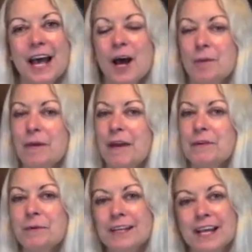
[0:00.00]
Hope
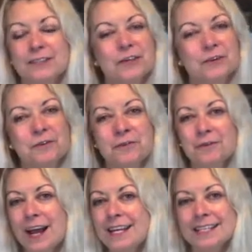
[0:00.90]
everyone has a
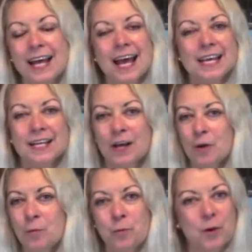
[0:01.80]
great day and
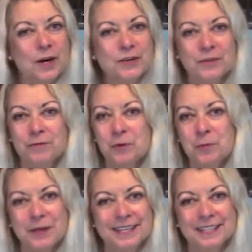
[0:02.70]
a wonderful
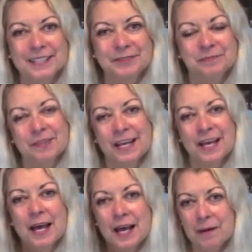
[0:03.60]
week.
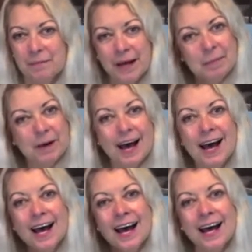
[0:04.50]

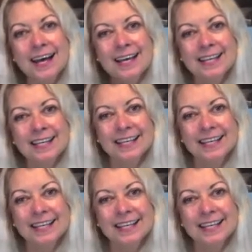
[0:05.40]
Bye-bye.